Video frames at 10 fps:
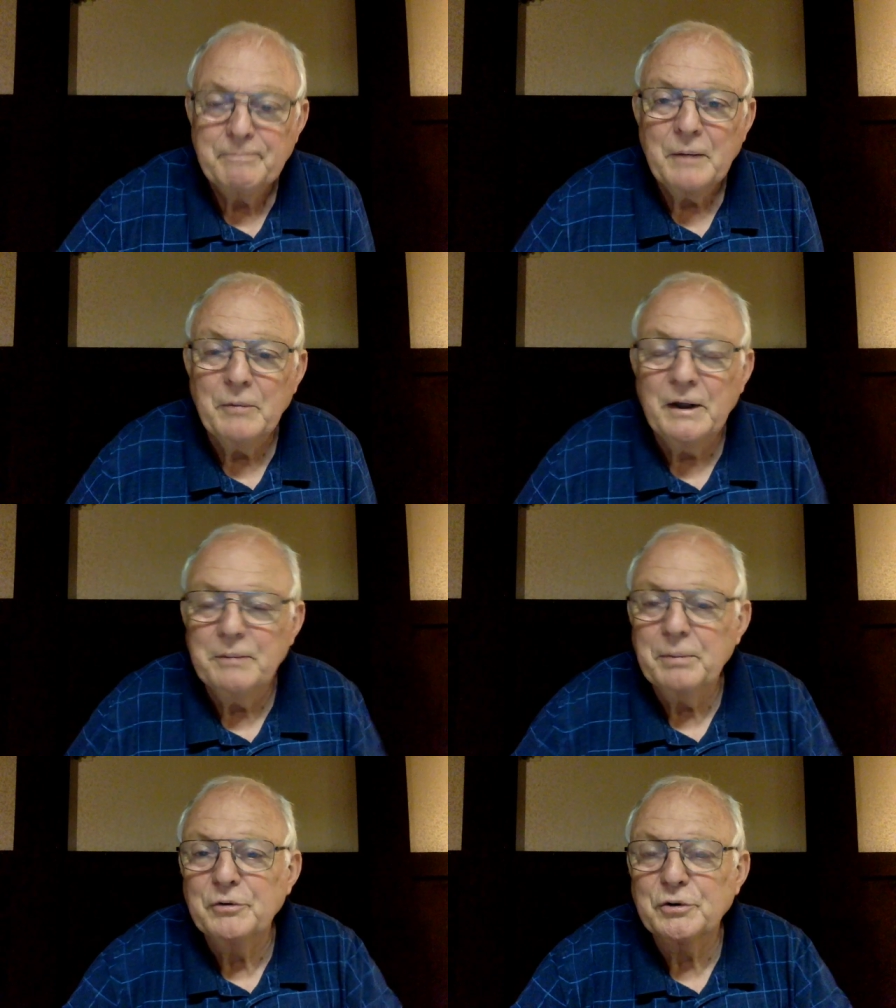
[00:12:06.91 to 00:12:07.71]
My
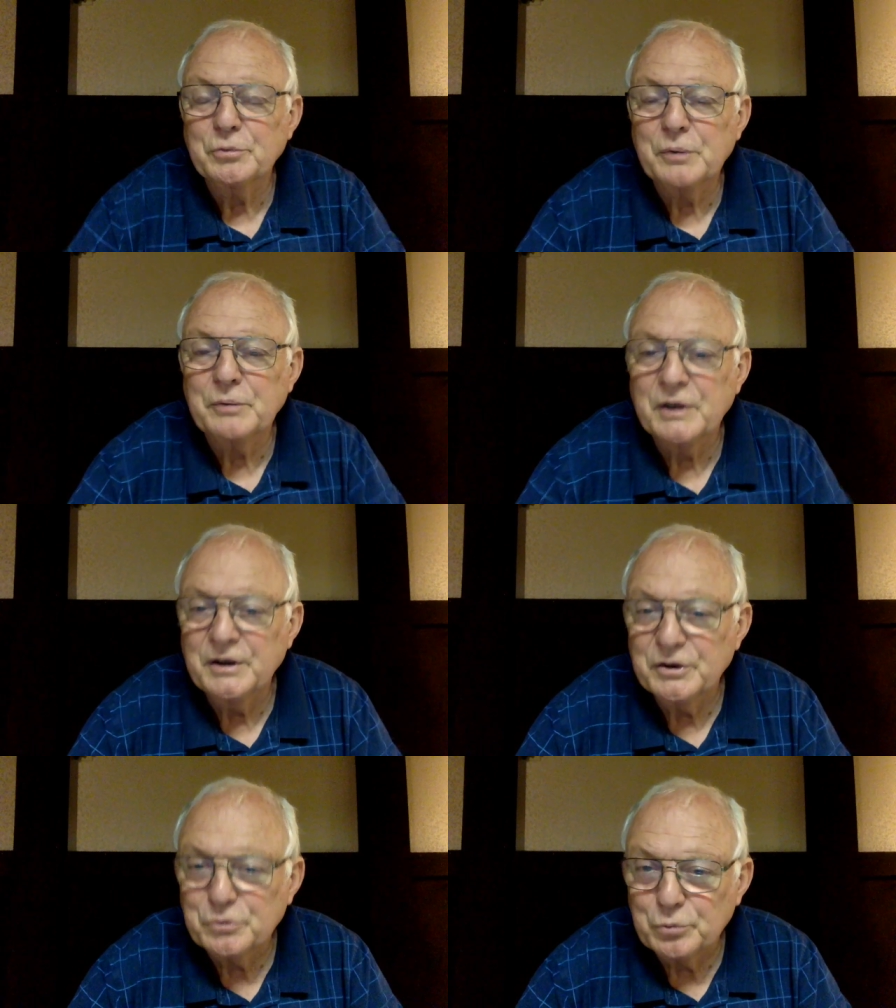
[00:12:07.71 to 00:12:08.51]
publisher's website
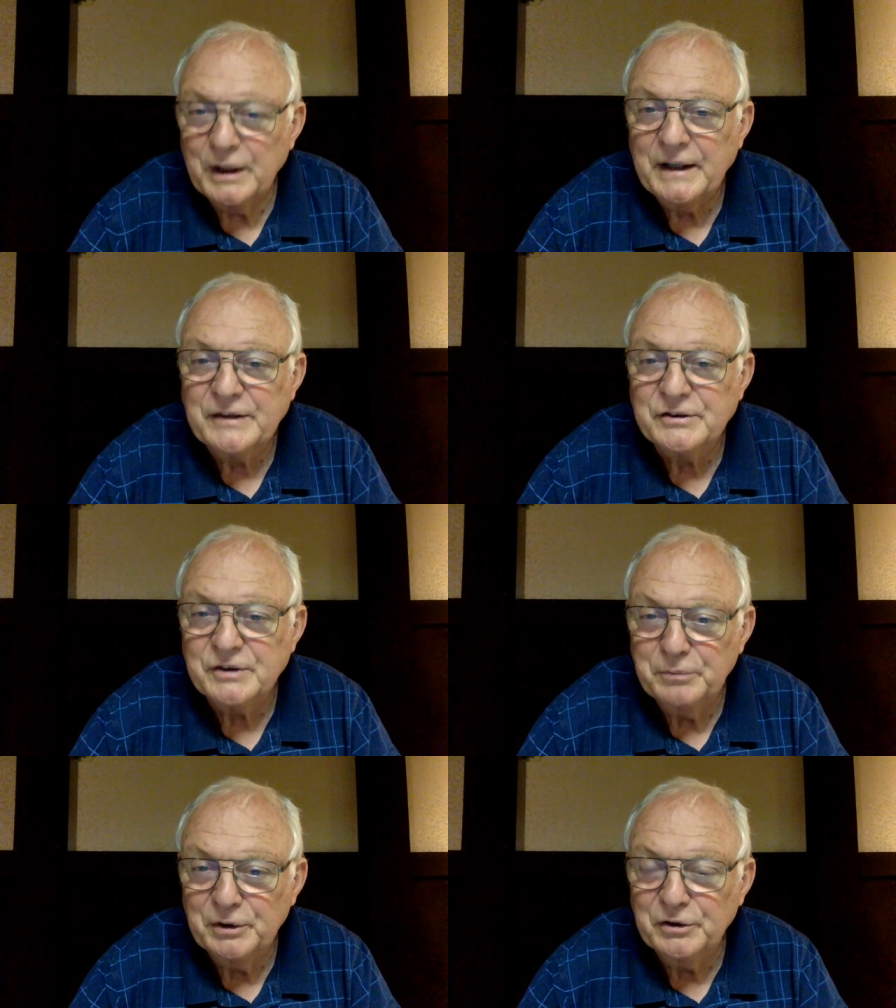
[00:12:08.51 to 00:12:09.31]
is
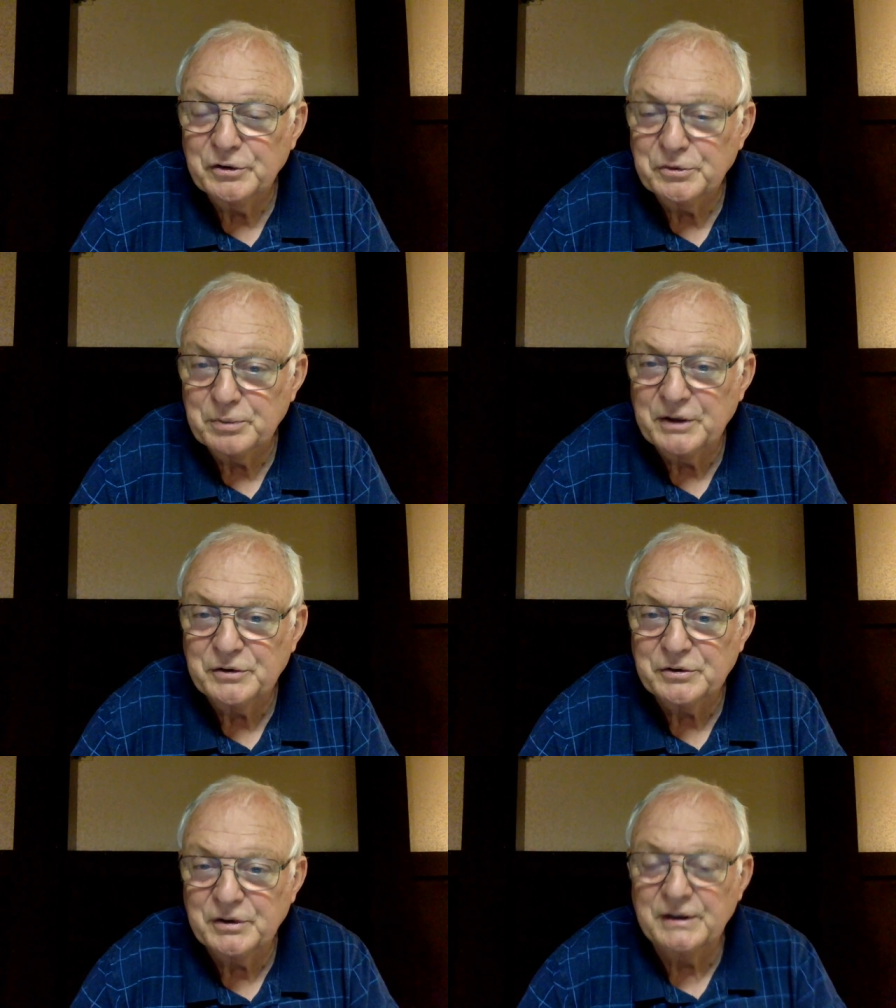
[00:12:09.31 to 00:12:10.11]

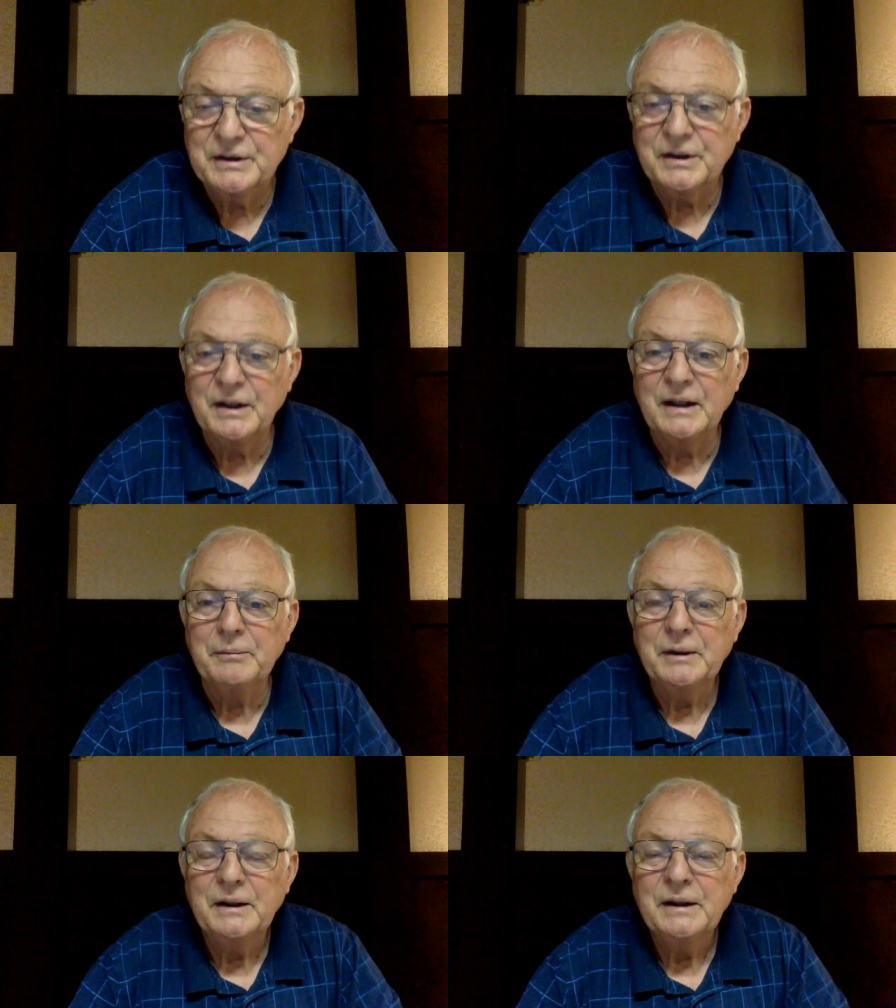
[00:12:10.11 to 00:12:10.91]
rocksmillspress.com.